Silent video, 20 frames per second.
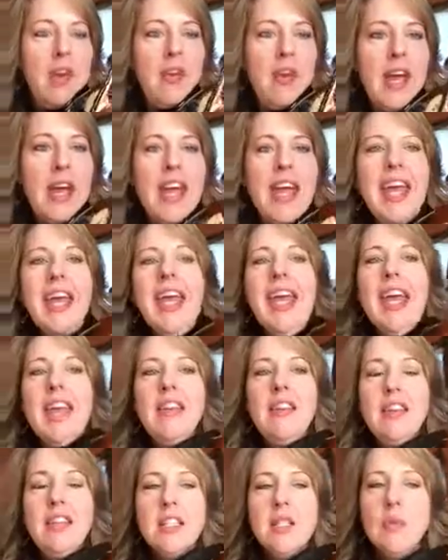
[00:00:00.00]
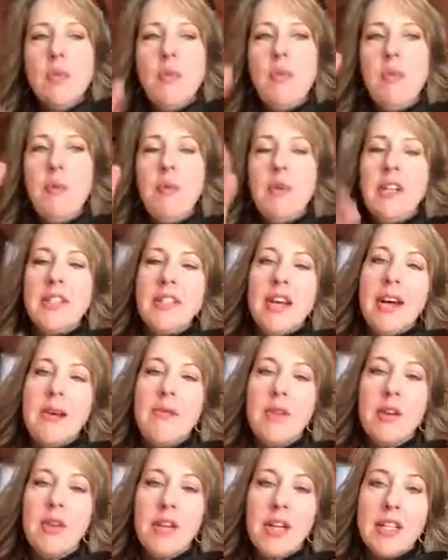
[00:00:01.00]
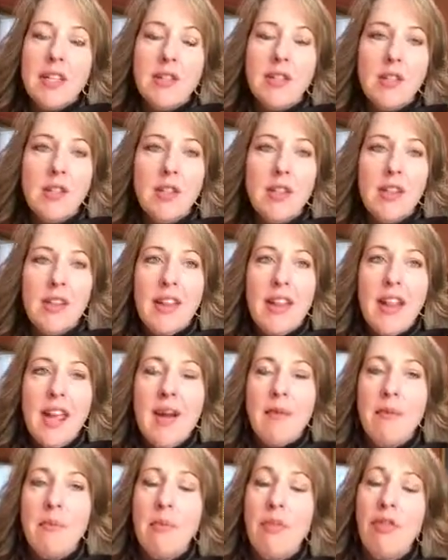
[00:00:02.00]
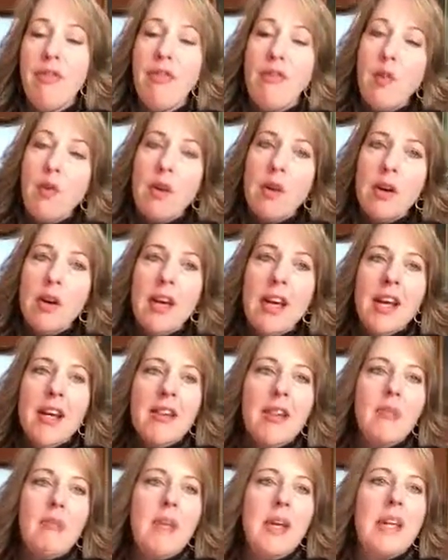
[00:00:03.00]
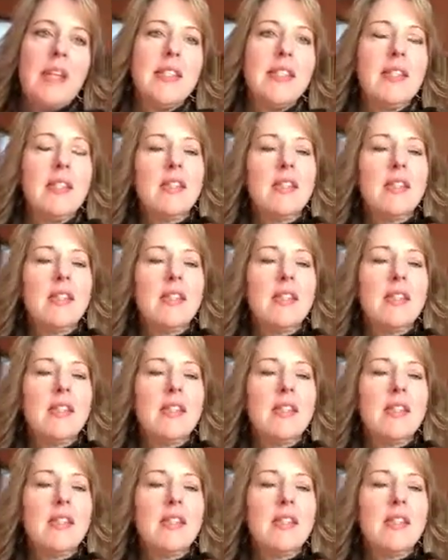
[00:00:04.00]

Okay, and in this one we want to time the grace notes so that they happen before the beat.